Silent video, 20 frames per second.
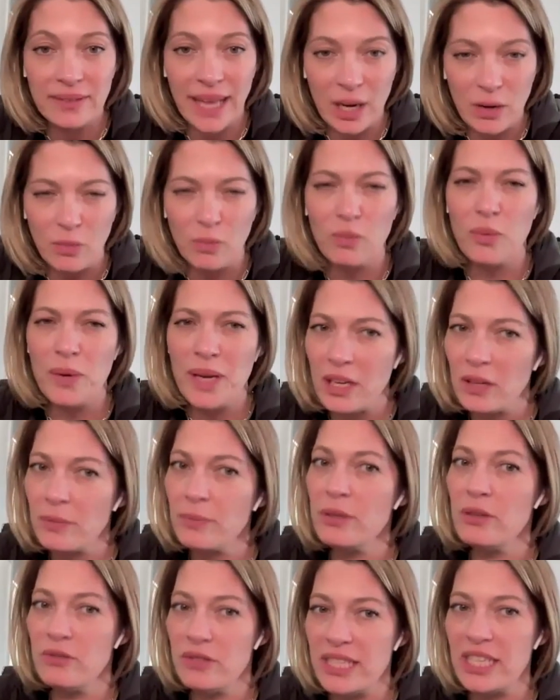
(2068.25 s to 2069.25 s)
like
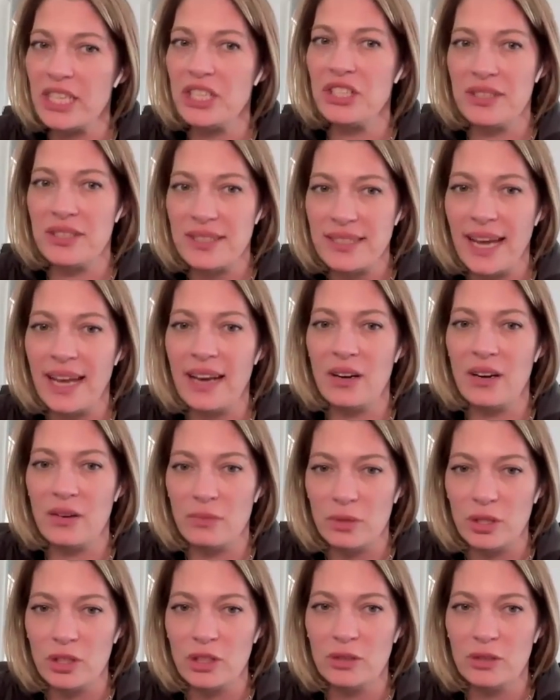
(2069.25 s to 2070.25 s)
real musicians get in
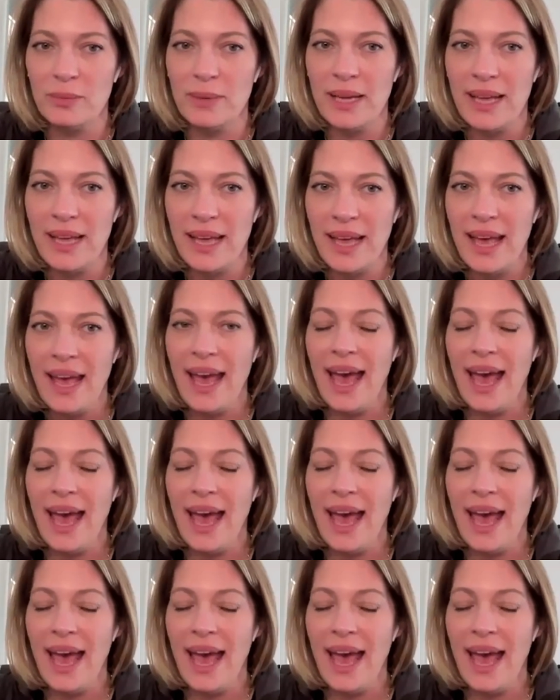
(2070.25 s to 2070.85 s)
a room